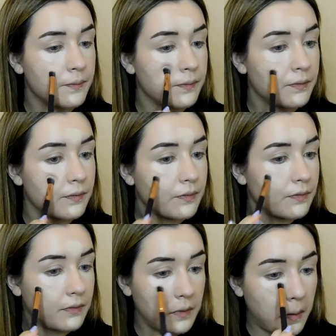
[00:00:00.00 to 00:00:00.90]

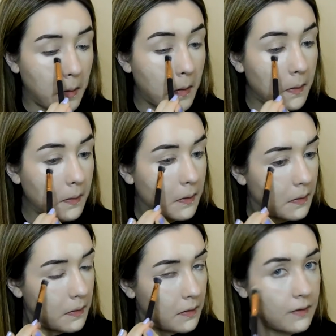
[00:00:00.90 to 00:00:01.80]

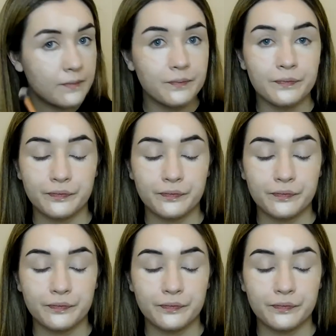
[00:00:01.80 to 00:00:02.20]
Nothing is said.